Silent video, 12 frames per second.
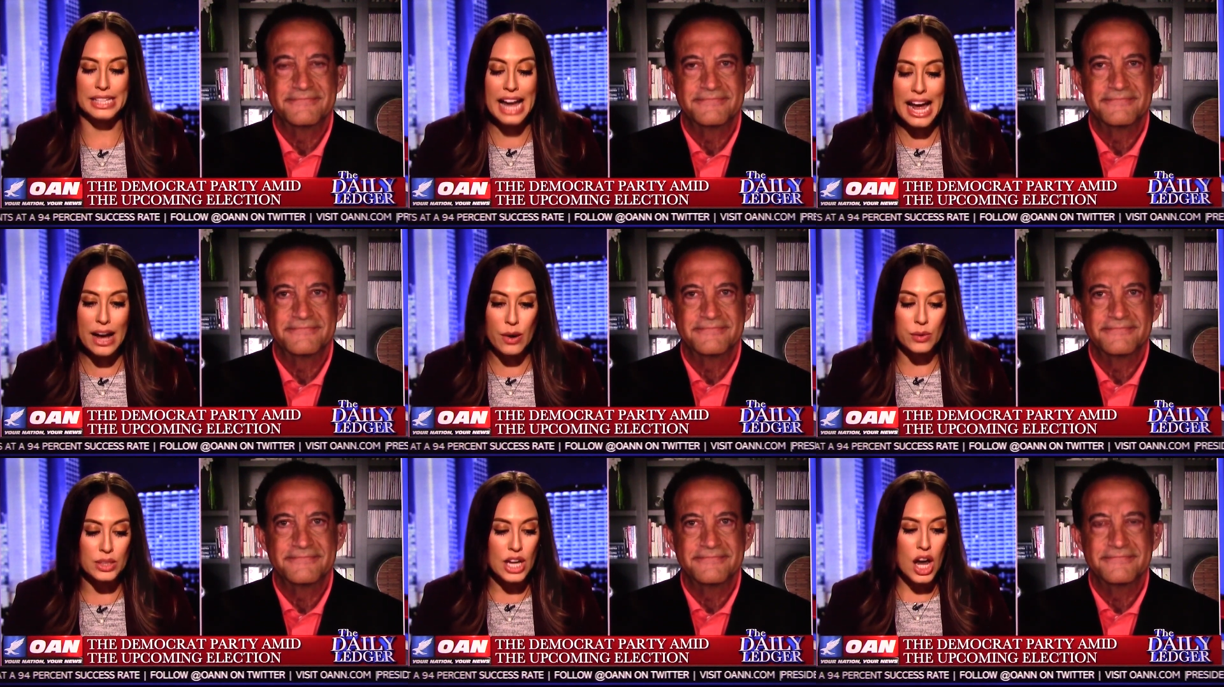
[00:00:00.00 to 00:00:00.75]
Speaker 1: but
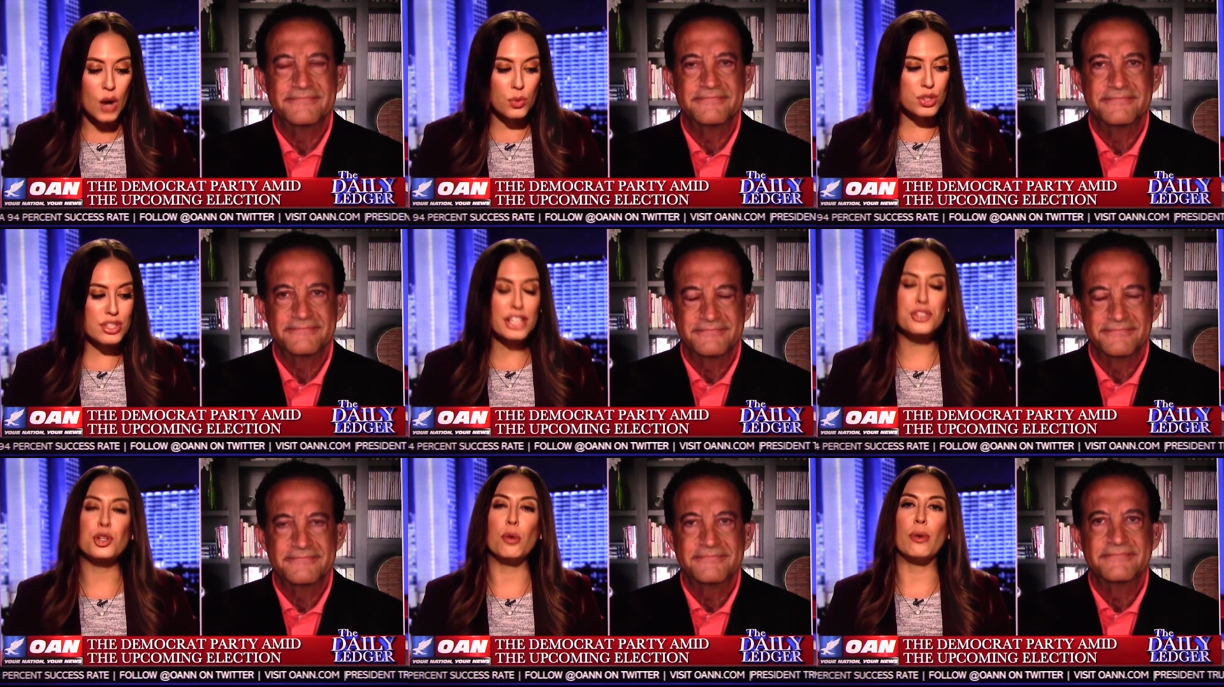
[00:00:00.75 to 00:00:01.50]
now we're
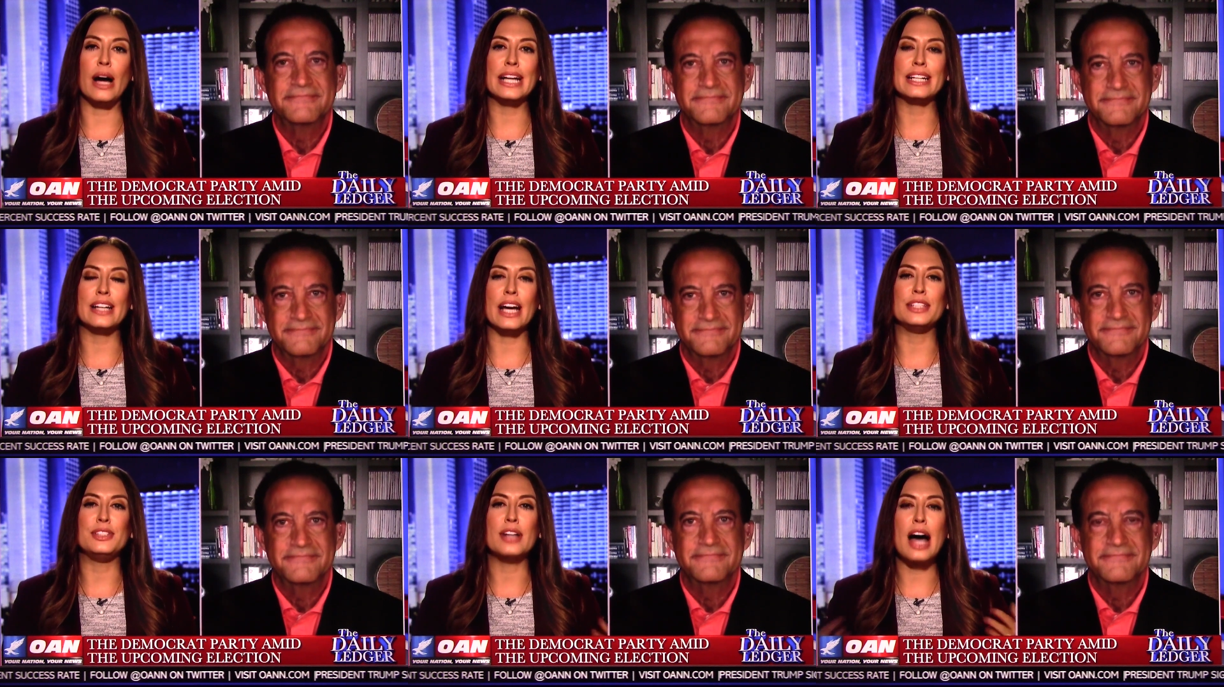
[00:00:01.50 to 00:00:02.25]
seeing Joe Biden
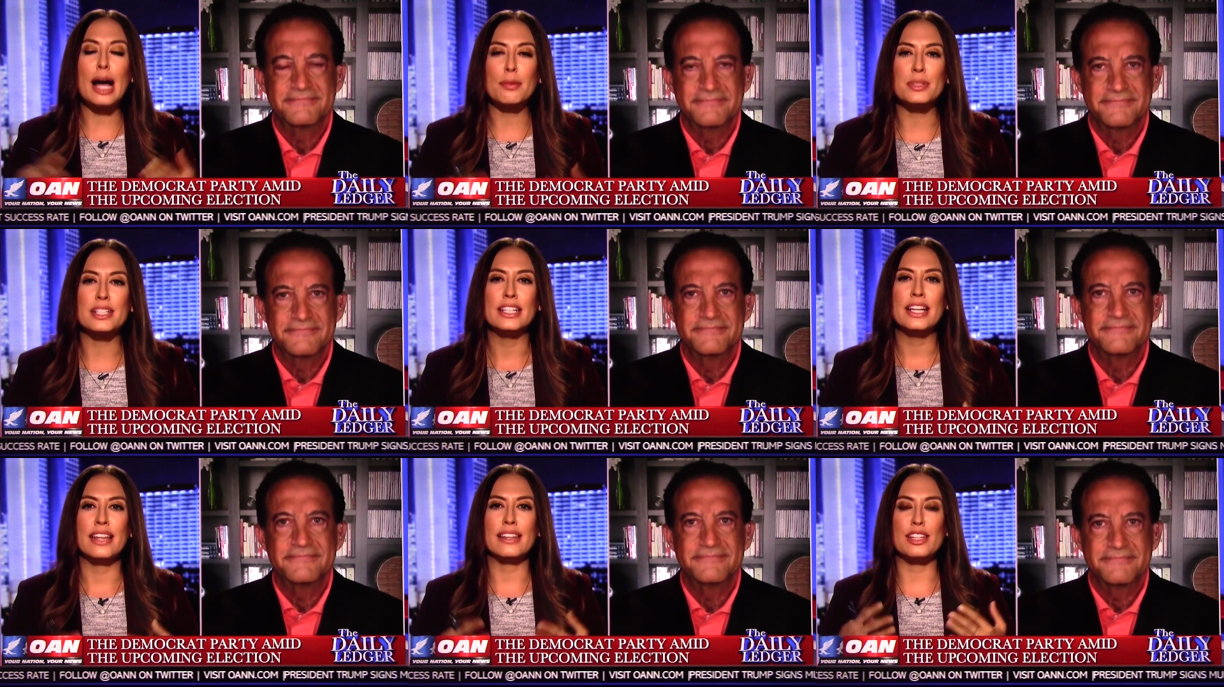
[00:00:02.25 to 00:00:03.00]
adopt
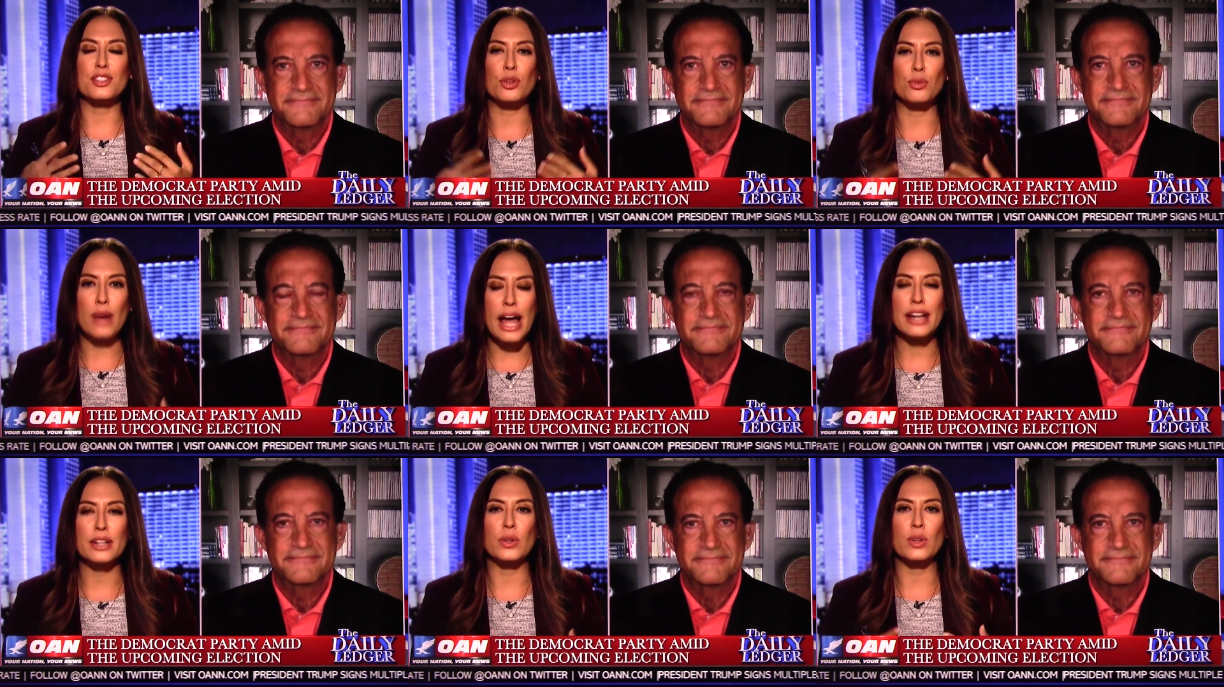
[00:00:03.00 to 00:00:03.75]
these
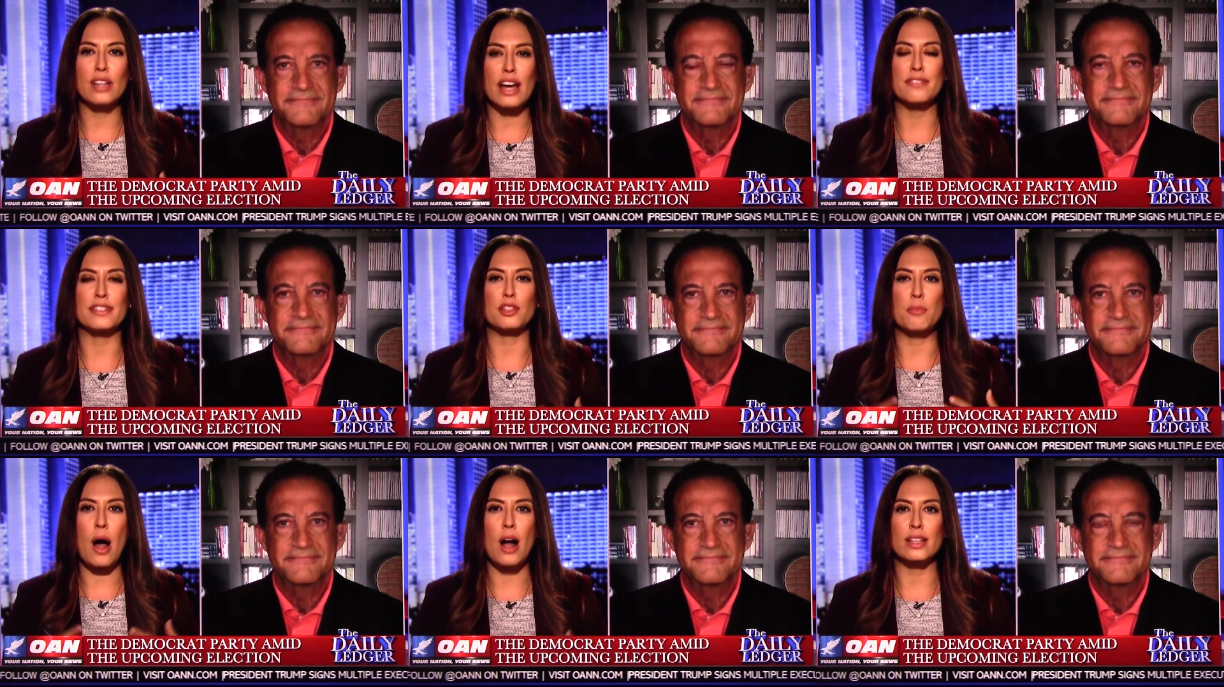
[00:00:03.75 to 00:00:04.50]
radical
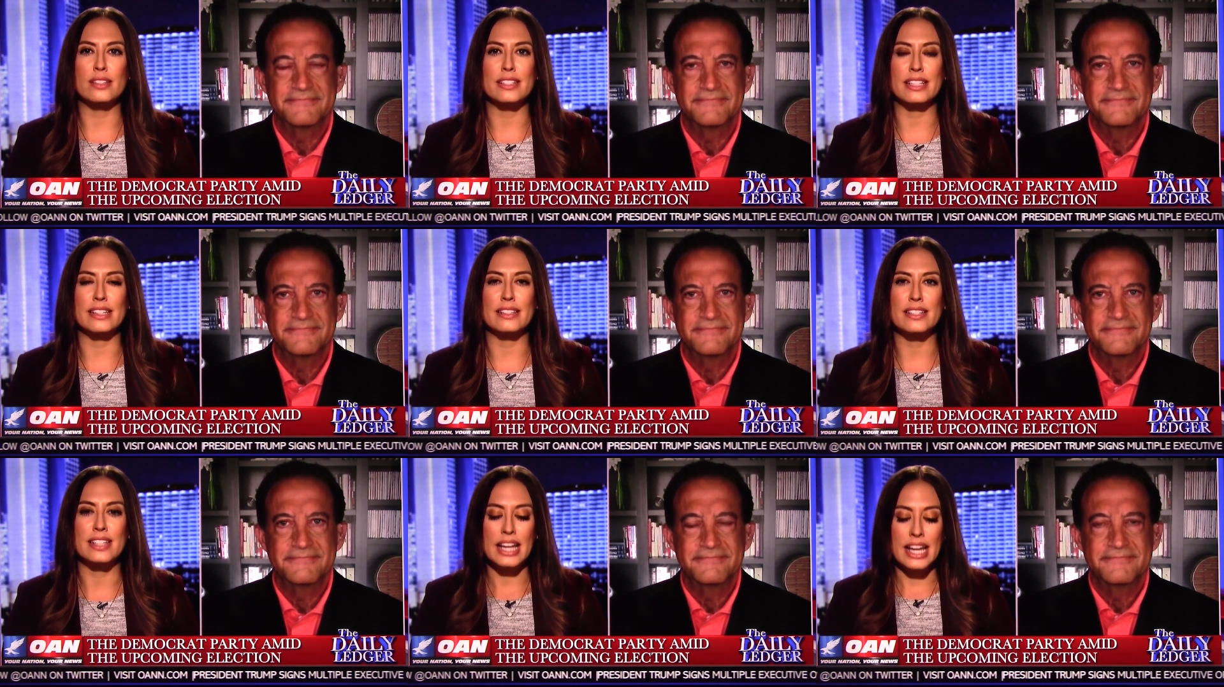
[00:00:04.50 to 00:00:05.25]
leftist
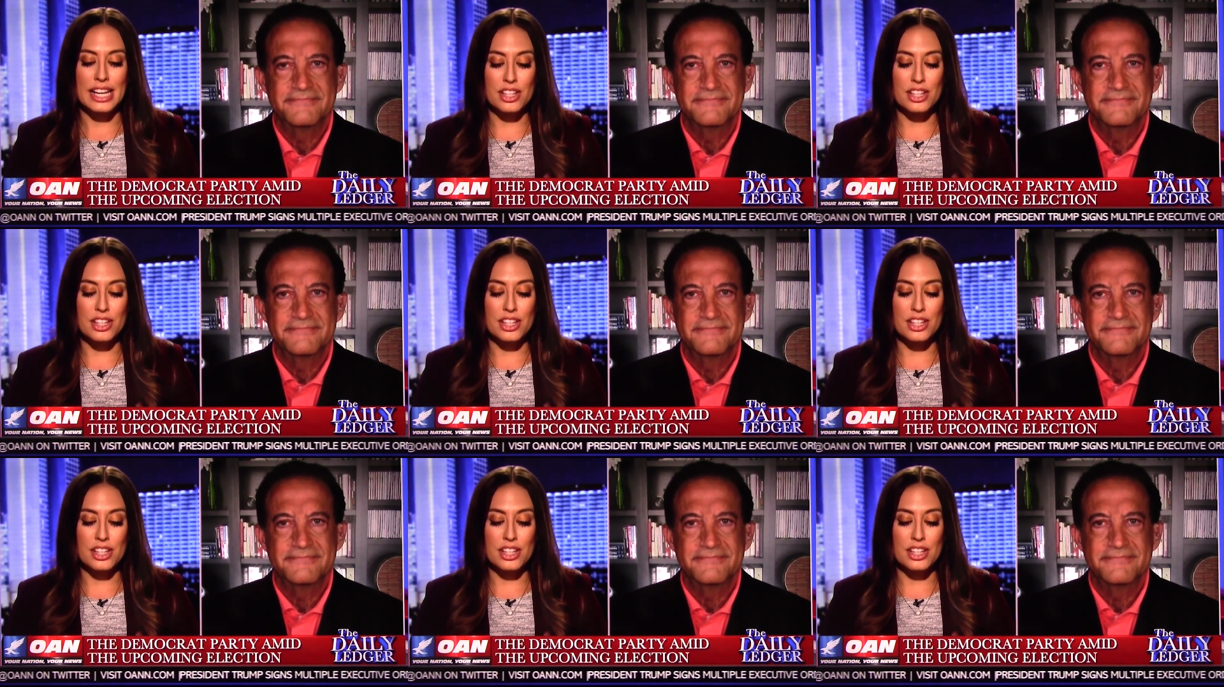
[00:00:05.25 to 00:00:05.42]
policies.